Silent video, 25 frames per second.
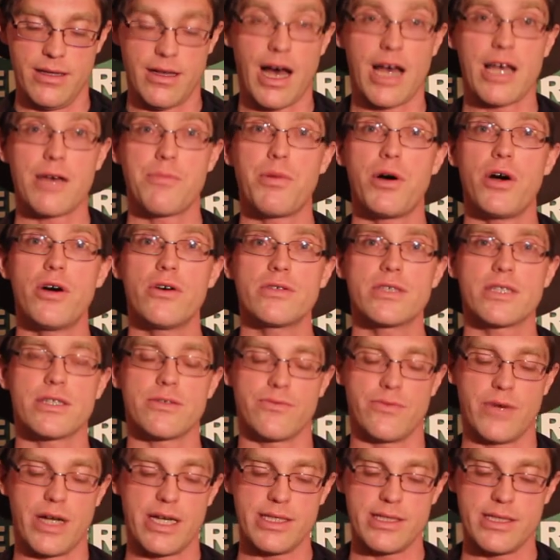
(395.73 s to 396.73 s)
I oppose
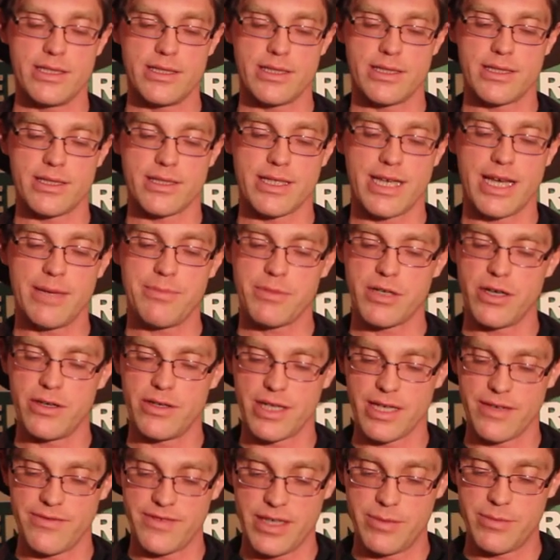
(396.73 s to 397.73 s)
the racist
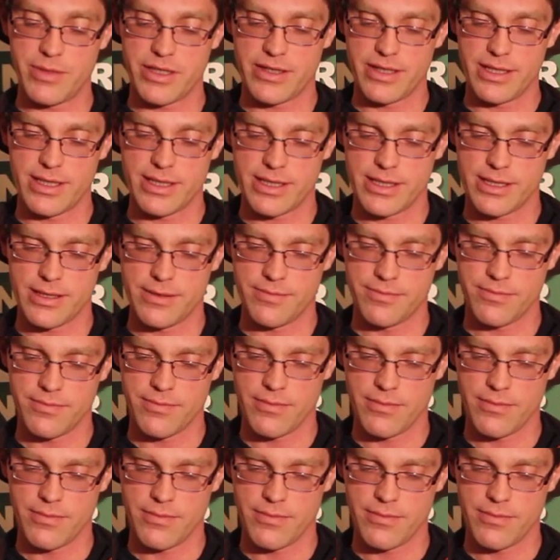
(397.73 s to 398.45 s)
scapegoating of immigrants.